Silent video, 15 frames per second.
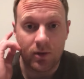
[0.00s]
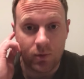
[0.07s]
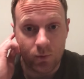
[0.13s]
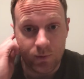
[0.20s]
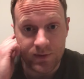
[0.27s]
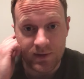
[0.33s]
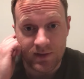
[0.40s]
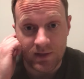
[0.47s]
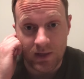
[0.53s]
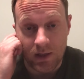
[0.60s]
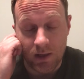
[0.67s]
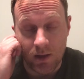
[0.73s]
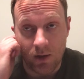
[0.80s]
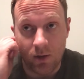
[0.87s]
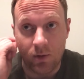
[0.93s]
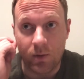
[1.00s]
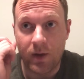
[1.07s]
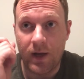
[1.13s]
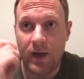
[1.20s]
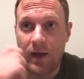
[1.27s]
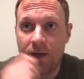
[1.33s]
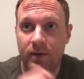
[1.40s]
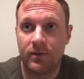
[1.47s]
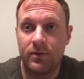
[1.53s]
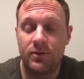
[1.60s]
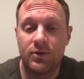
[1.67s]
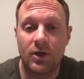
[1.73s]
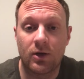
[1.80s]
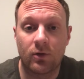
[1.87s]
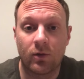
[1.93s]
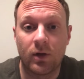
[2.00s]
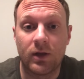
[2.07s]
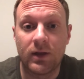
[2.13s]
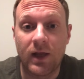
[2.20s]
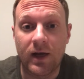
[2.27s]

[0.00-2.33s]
who was a CEO at General